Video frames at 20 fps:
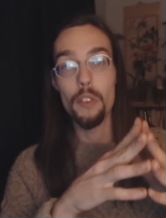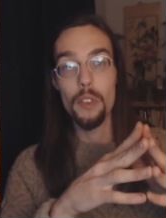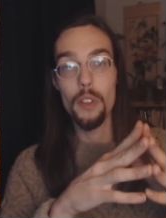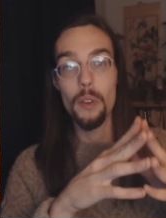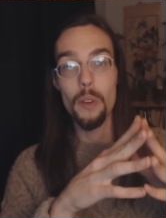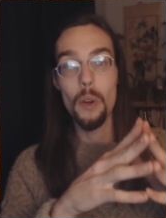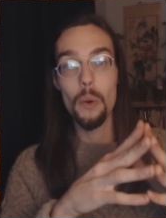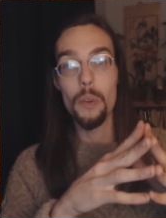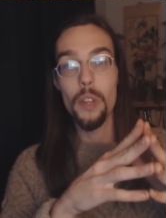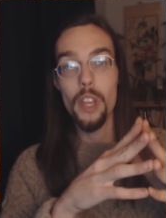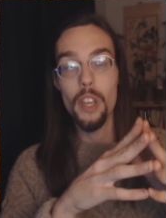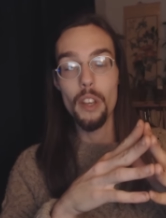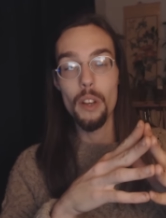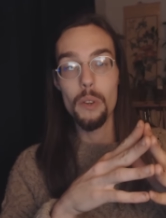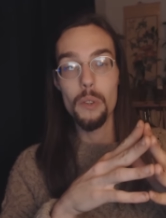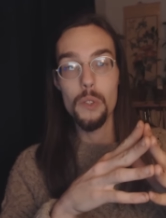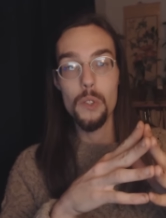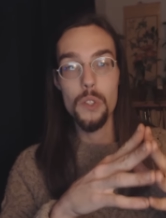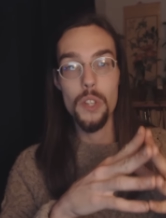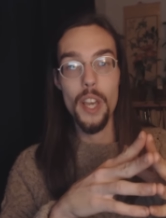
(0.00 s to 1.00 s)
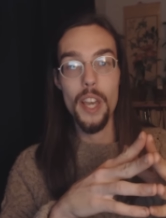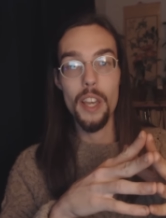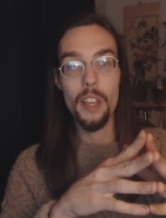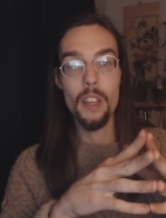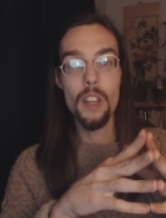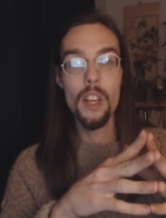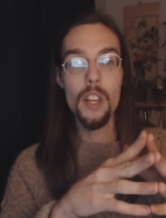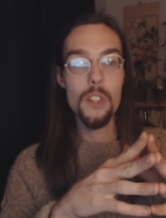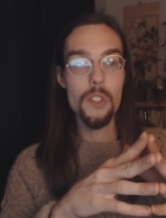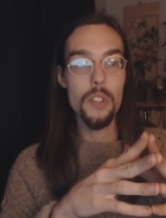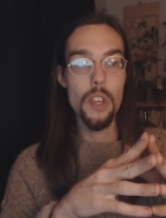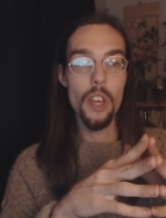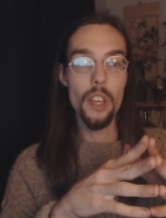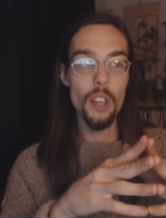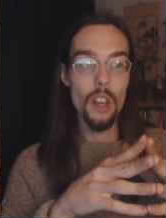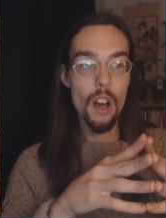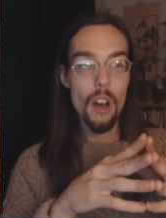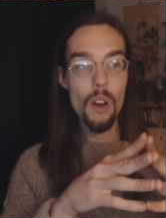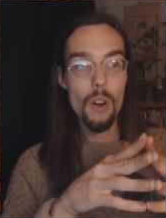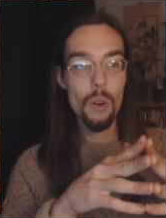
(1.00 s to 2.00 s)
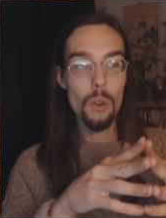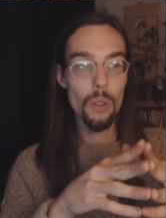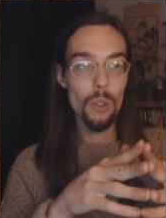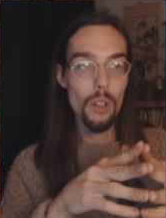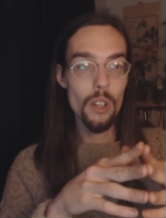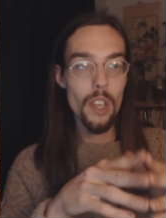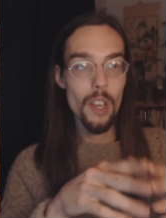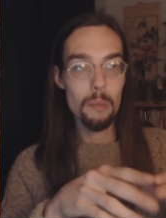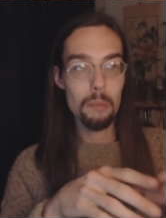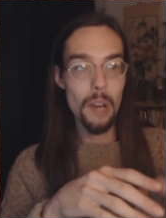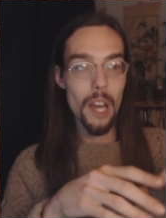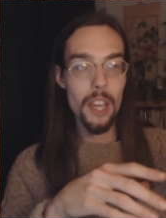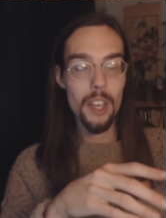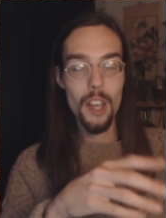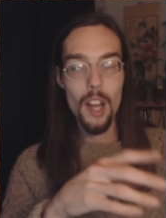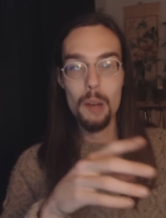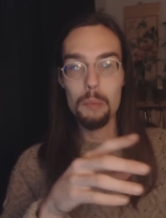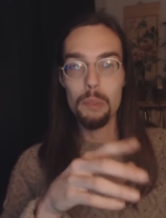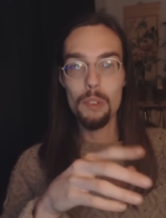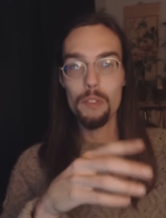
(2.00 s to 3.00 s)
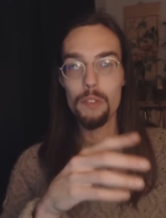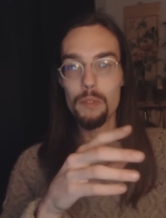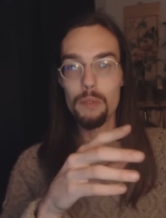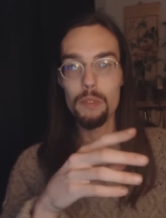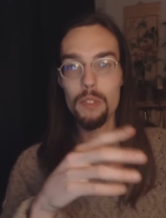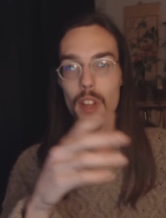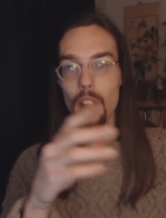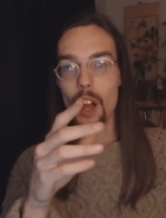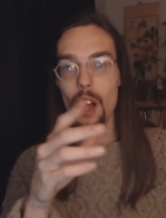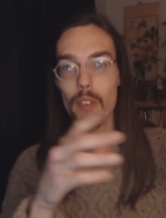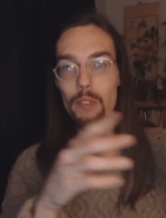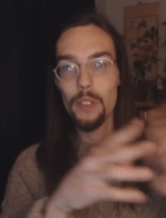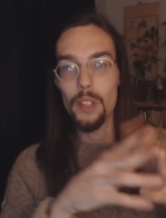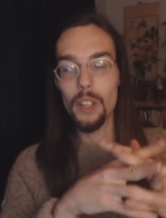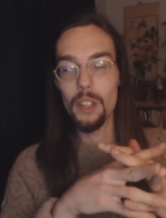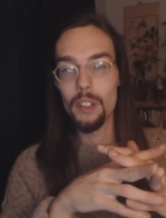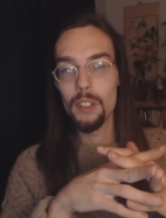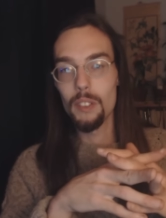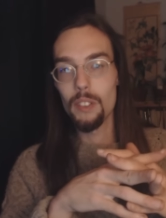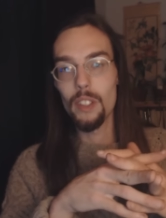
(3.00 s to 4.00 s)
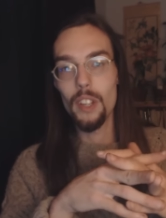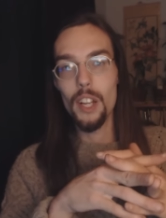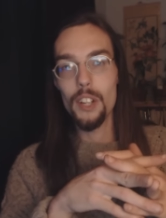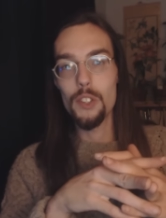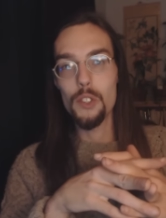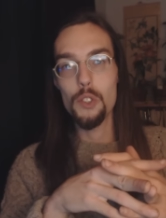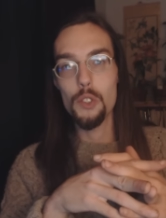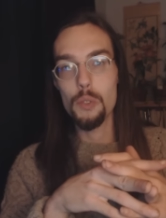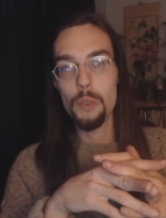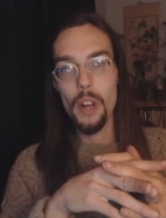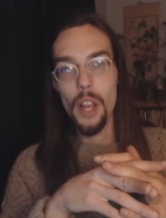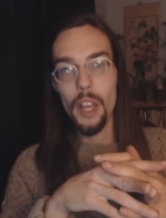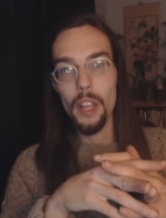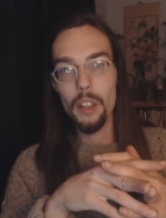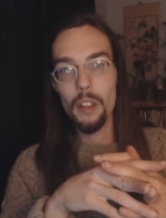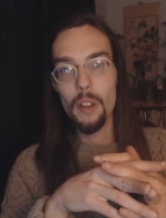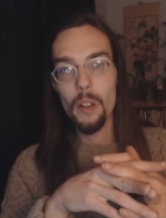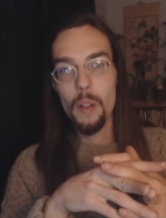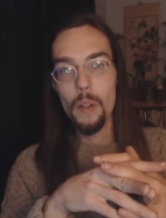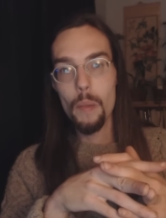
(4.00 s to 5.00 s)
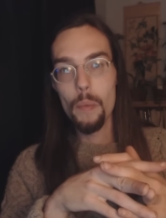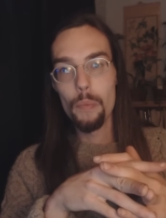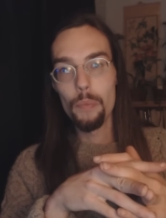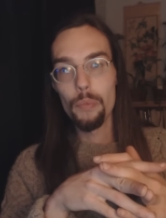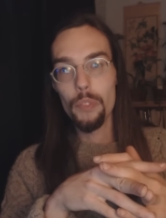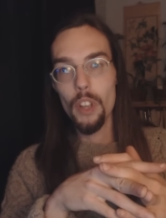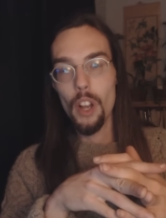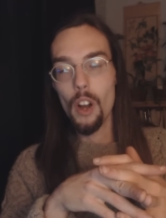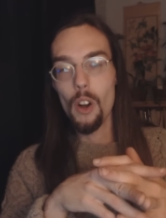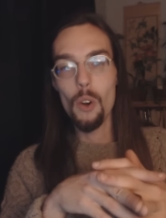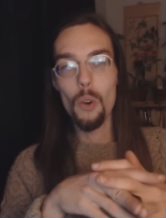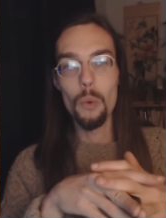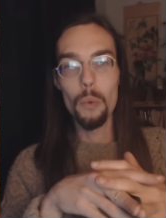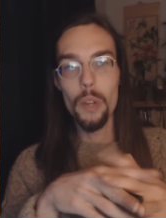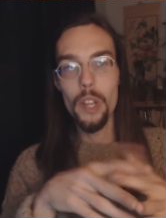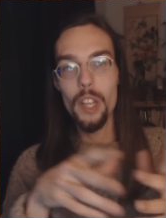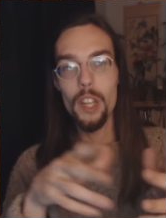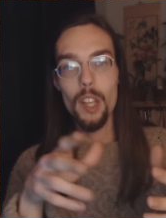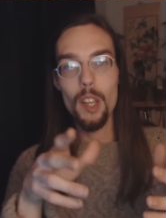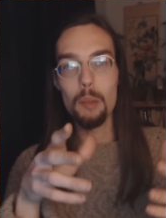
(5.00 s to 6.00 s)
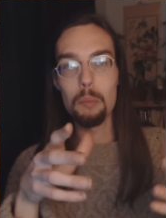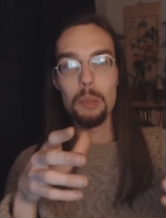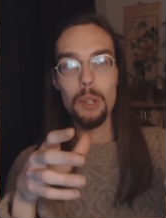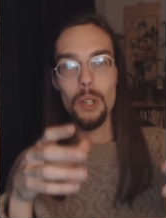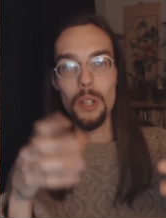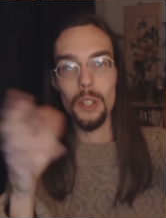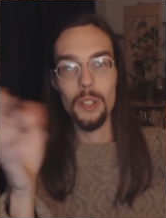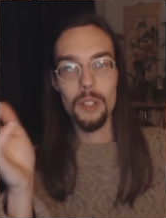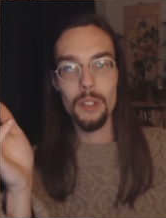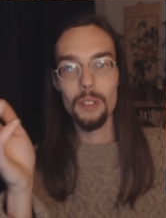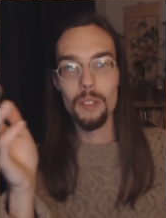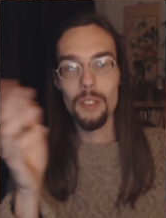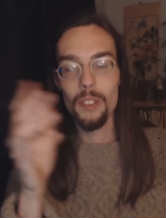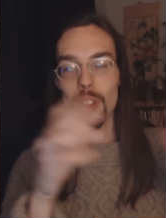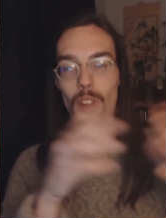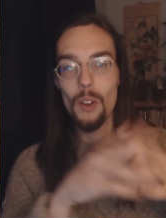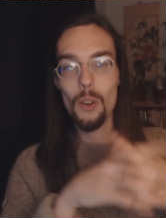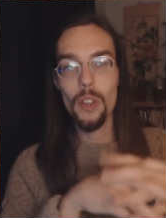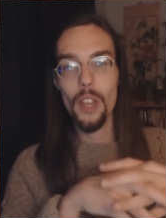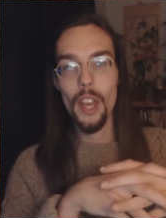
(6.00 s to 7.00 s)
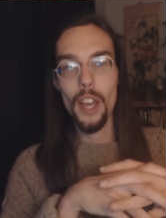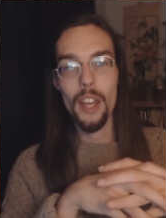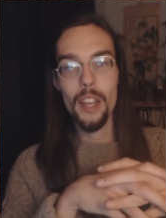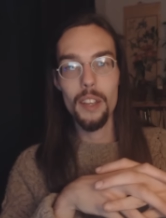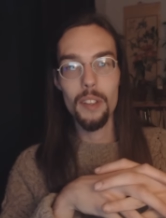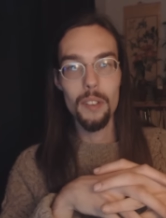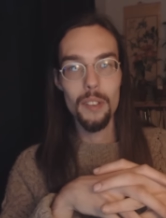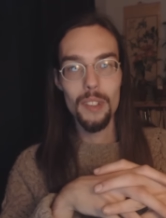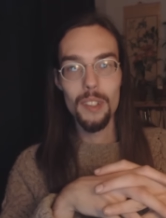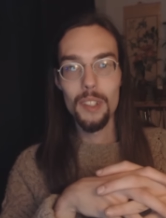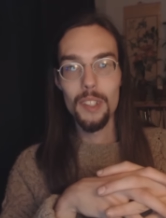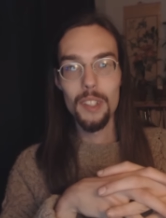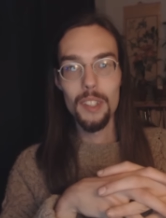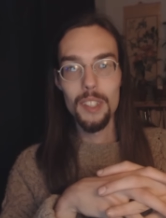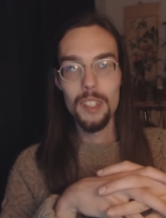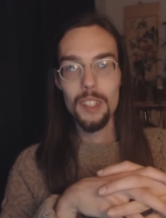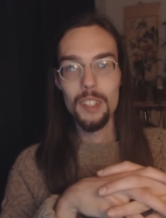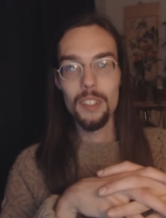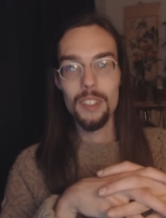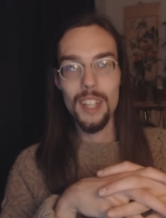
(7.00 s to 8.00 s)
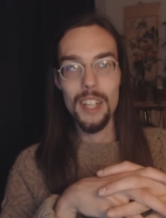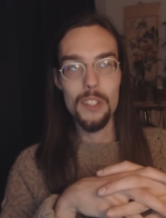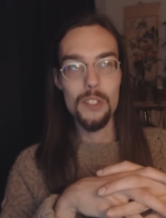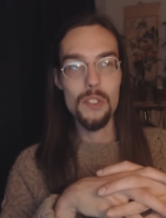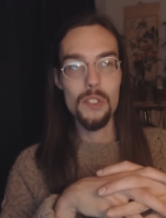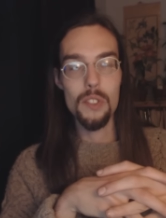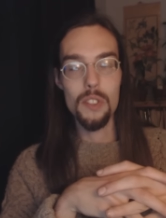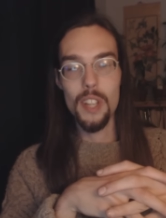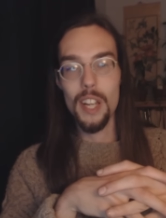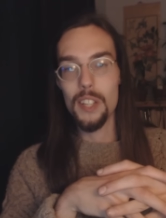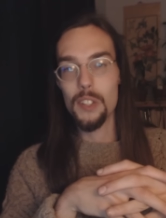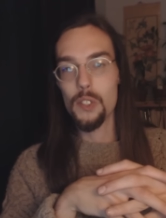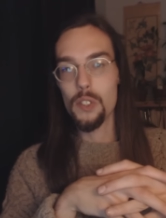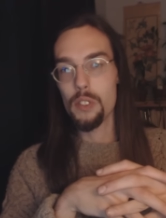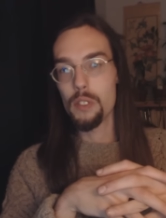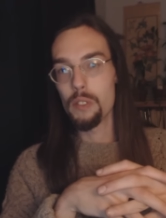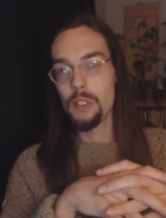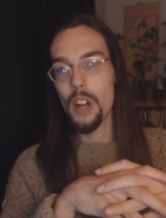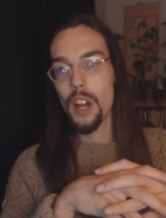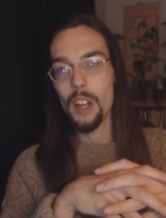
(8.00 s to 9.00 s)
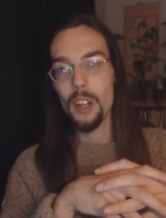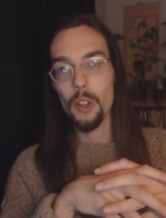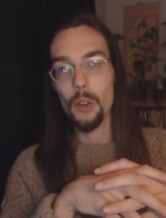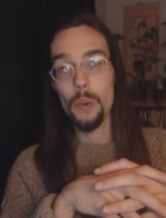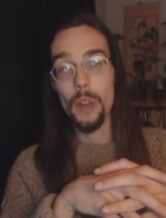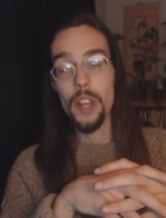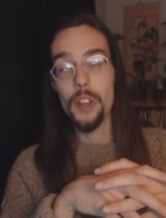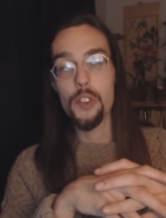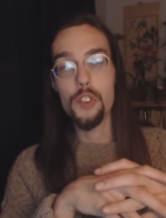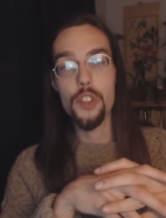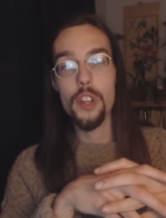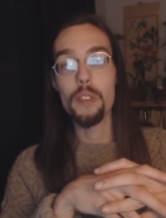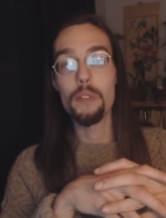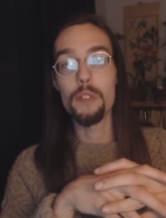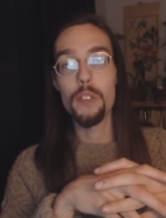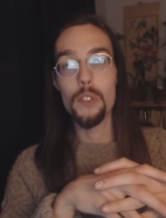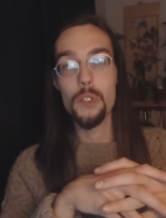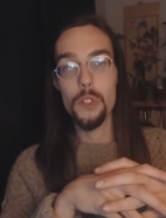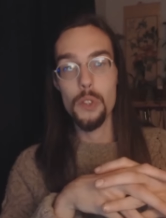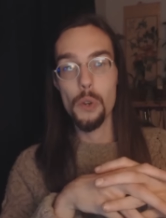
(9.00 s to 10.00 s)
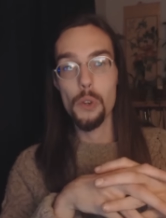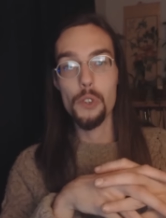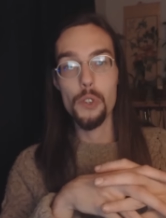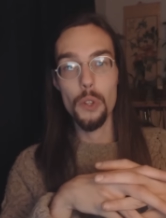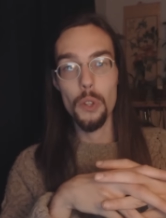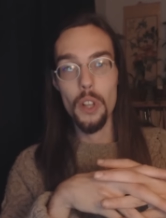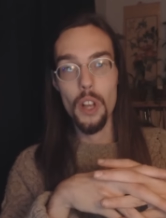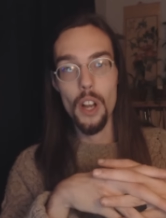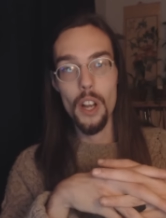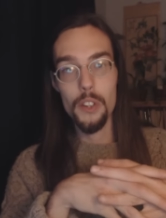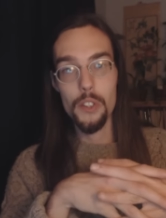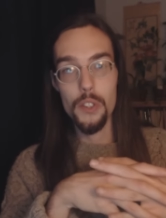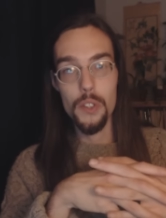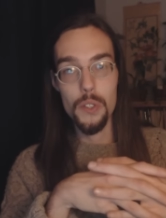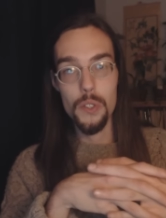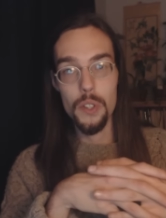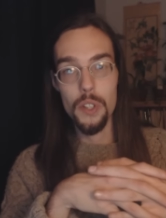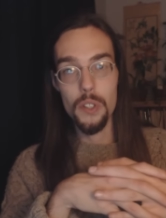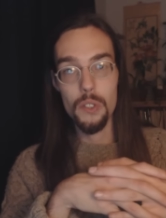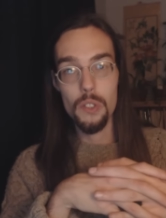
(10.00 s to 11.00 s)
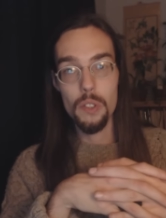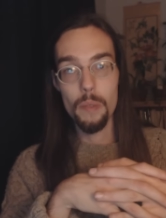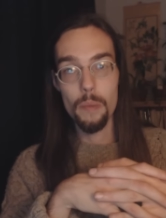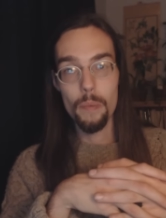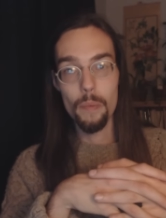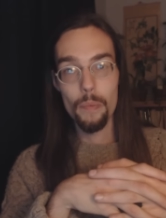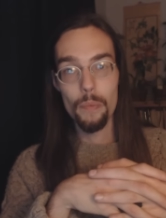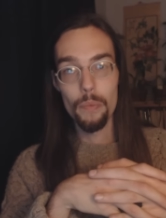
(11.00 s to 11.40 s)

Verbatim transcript: for their own ego's sake, saying, "Oh, look at my cup of coffee that I just drank." Oh, reading a book. Okay. That's that's not a great shift in social consciousness.